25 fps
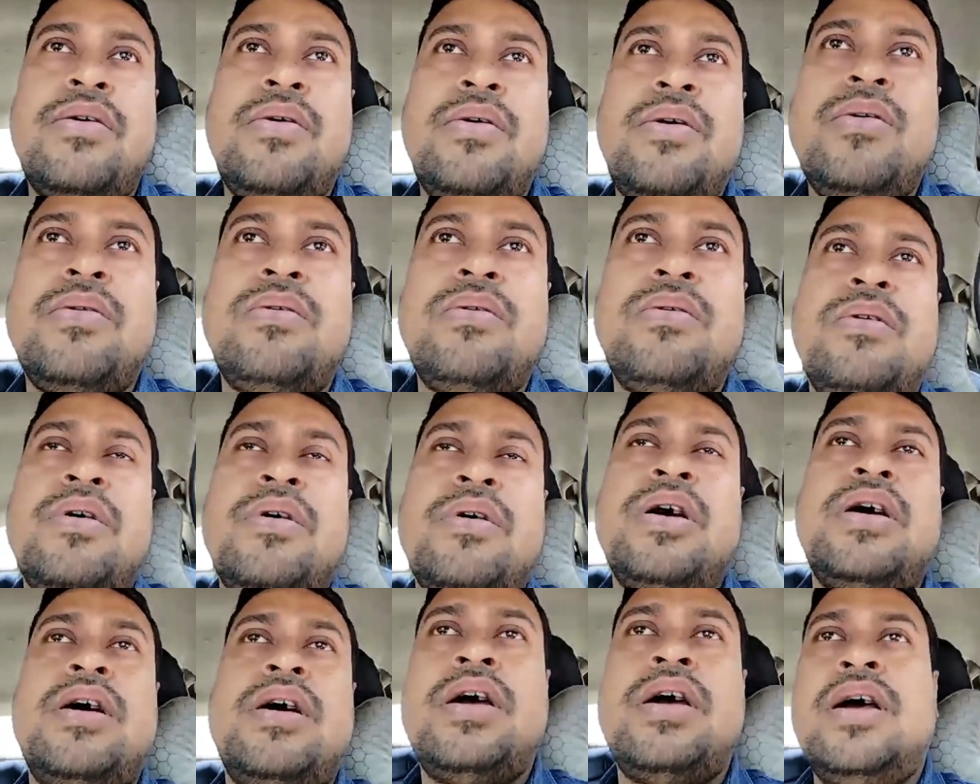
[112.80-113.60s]
to you,
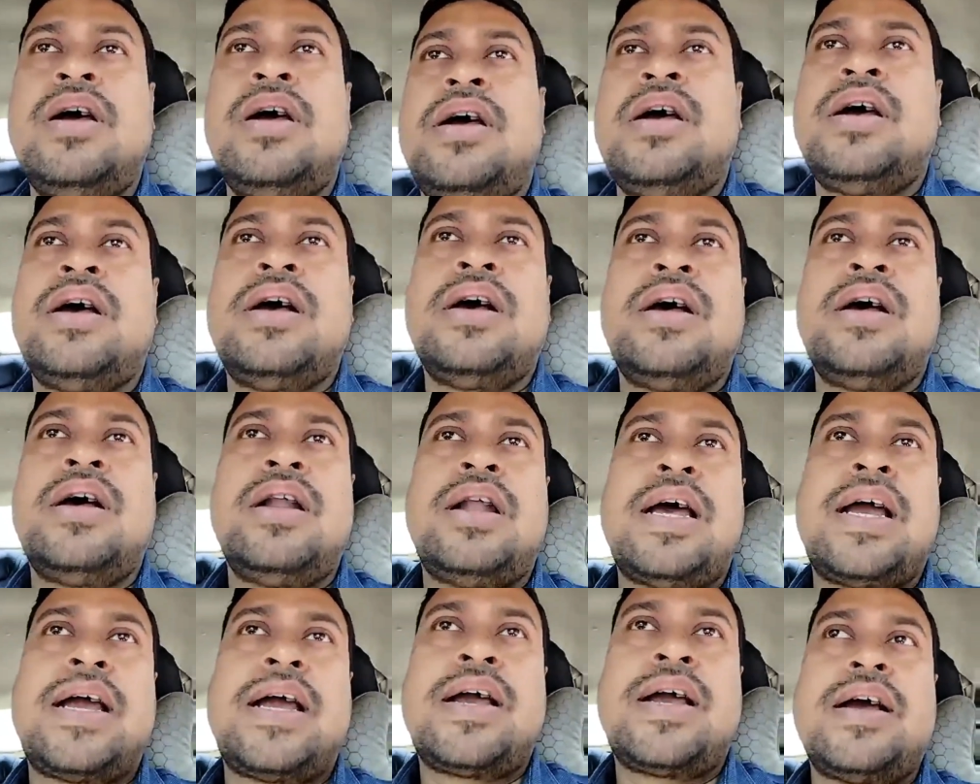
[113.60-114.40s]

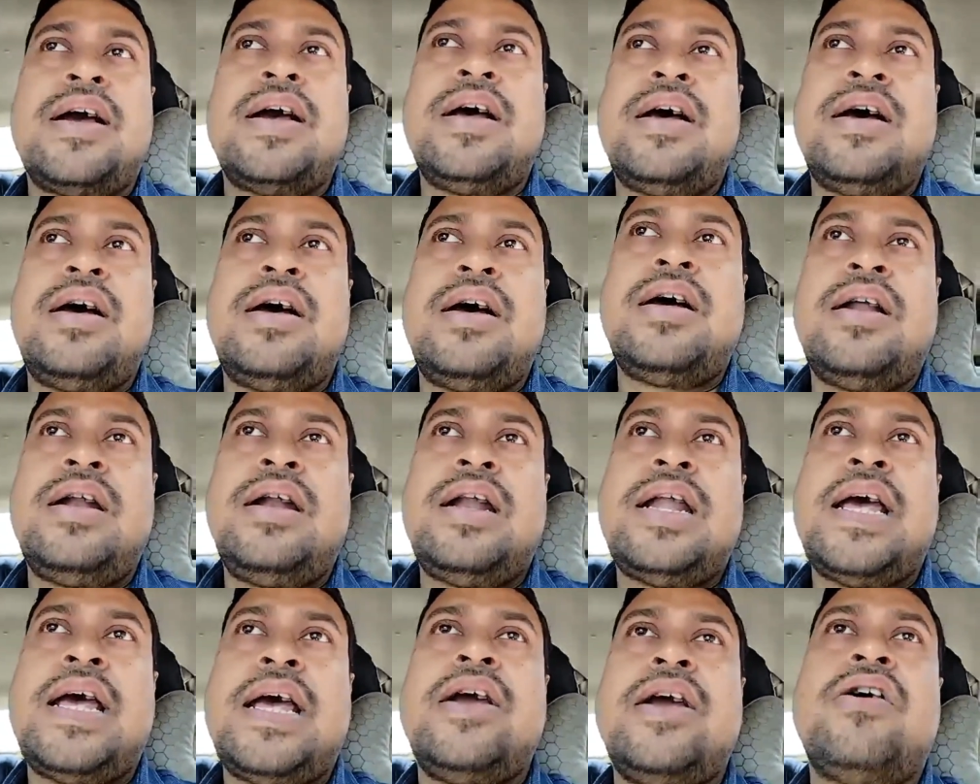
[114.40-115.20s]
like
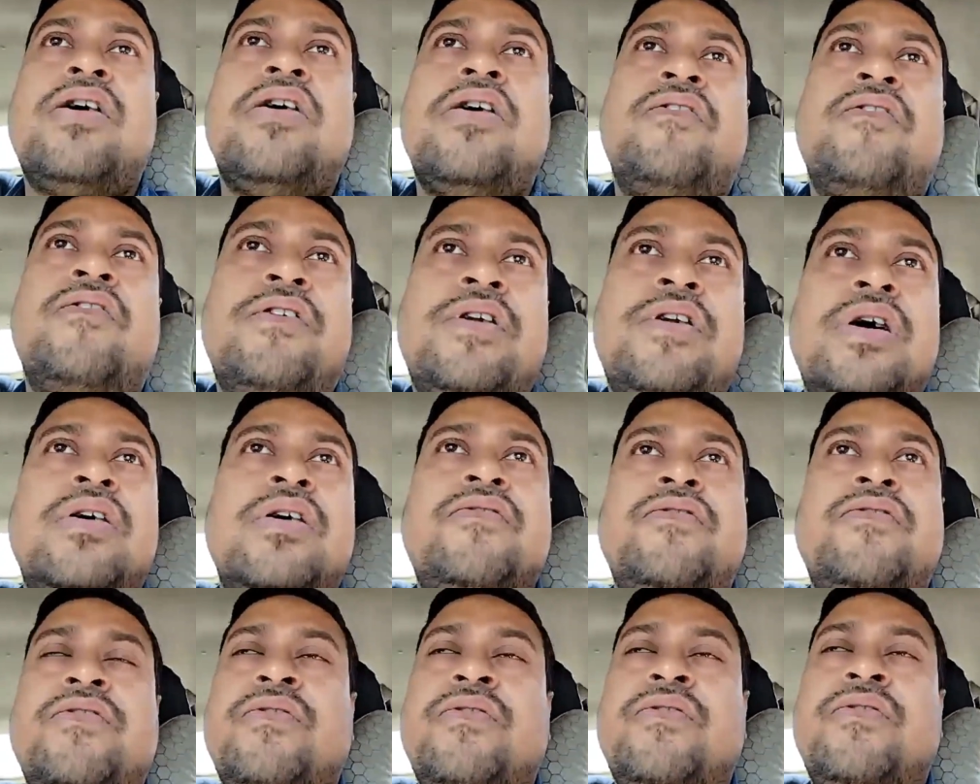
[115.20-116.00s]
laying of
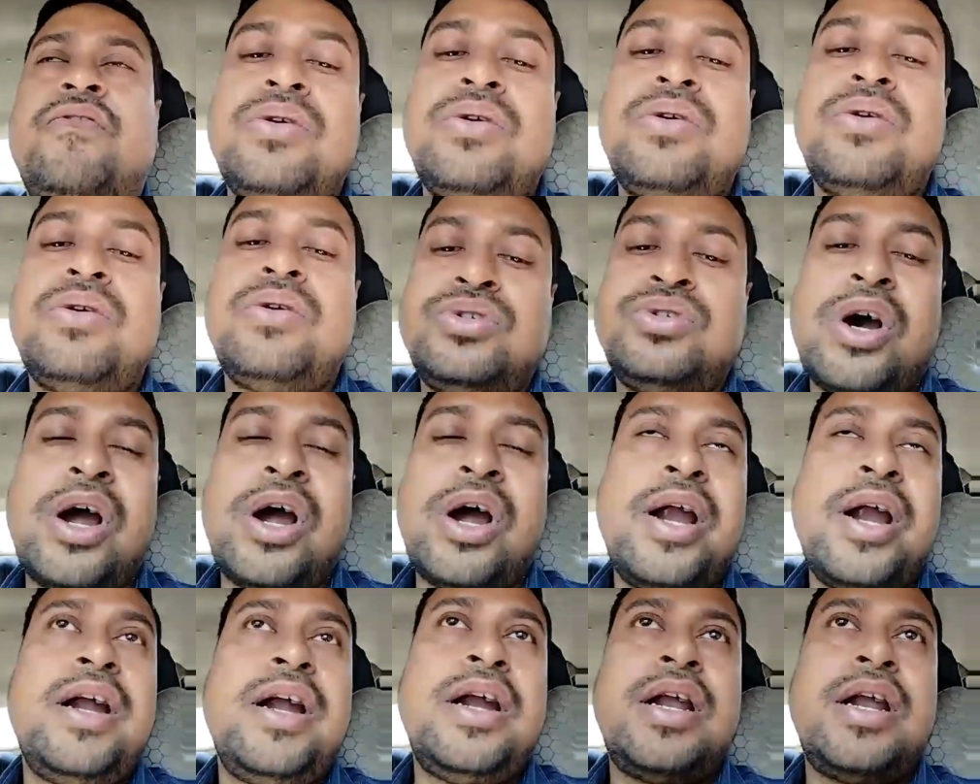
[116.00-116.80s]
turf with
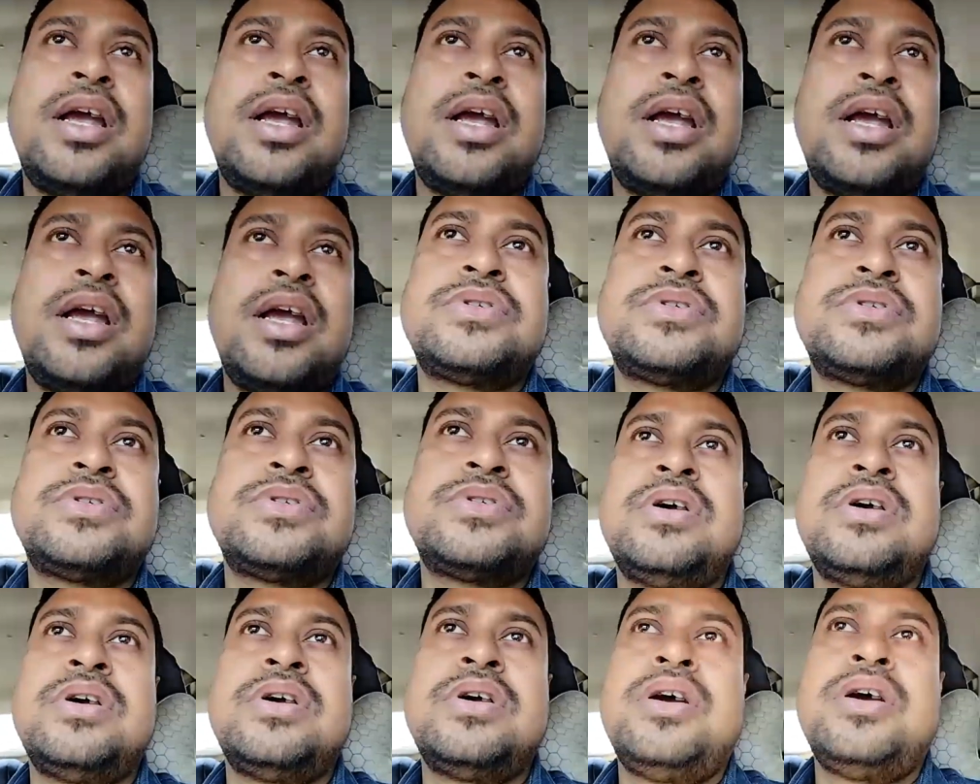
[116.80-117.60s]
joining with through
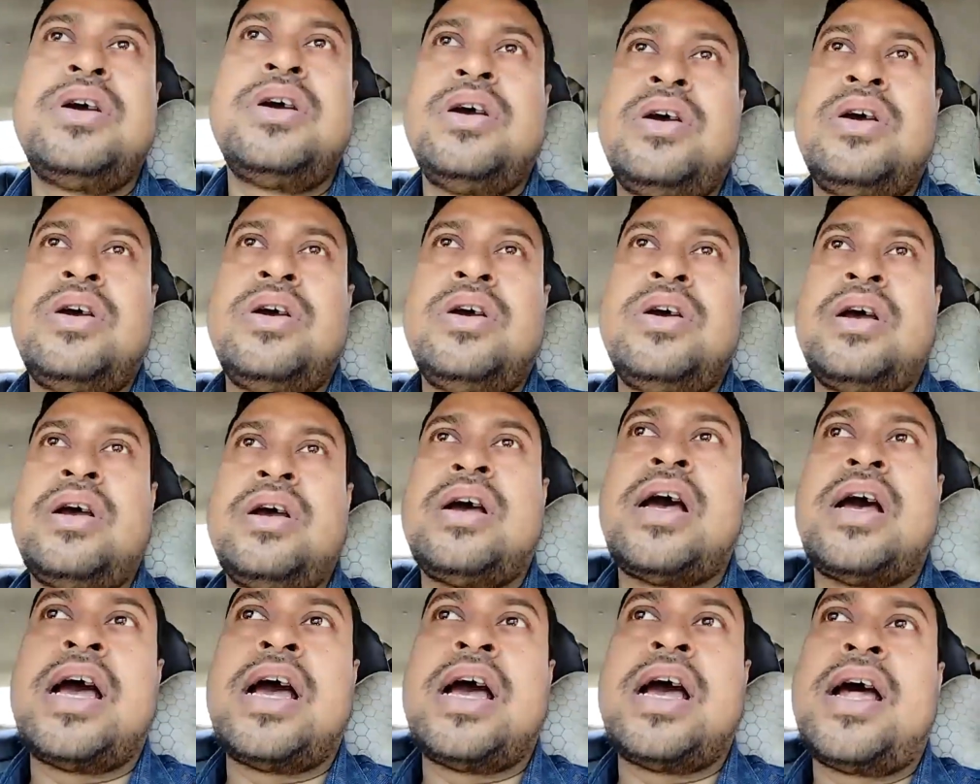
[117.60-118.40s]
joint tapes,
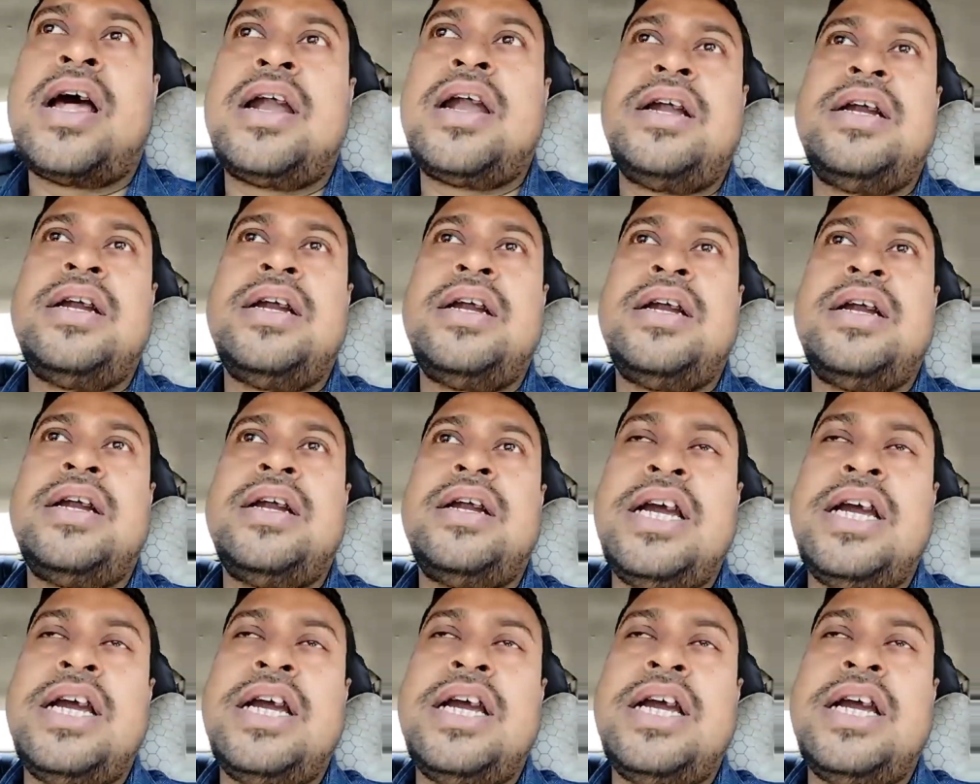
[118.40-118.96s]
and it